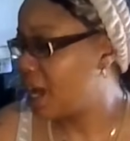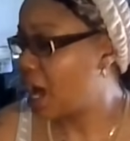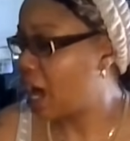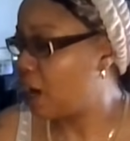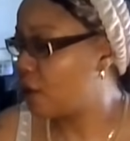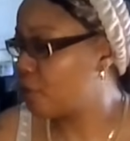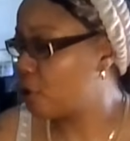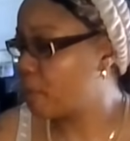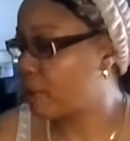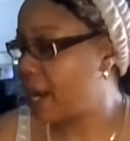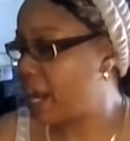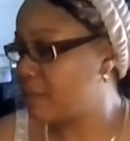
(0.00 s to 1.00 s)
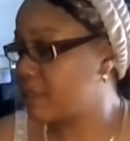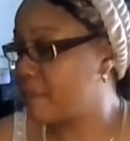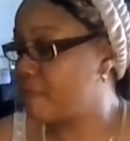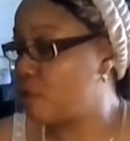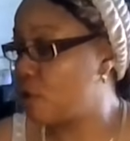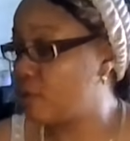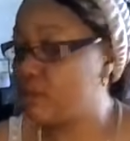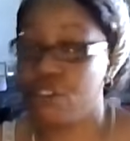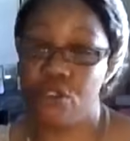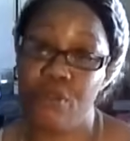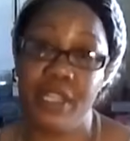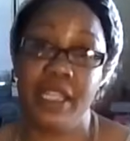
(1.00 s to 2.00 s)
although perhaps in forms
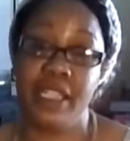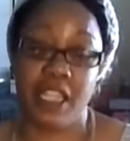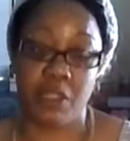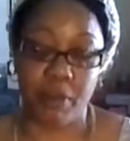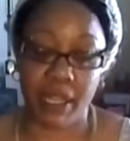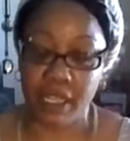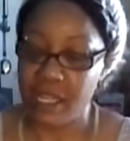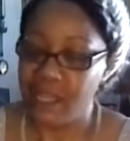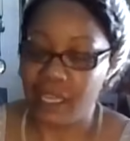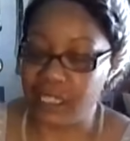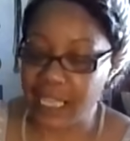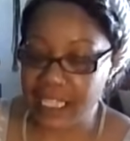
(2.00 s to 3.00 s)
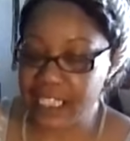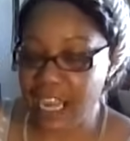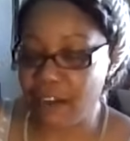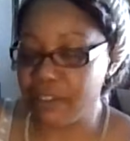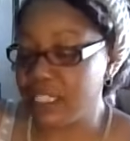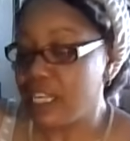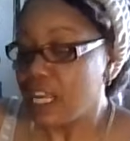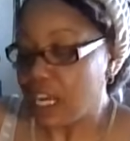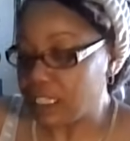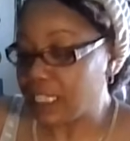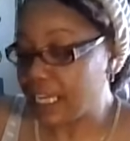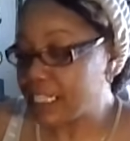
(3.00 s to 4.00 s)
you didn't expect. A lot of y'all did.
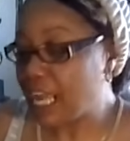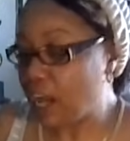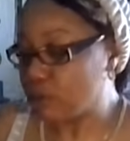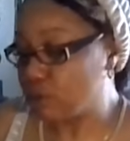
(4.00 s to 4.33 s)
A lot of y'all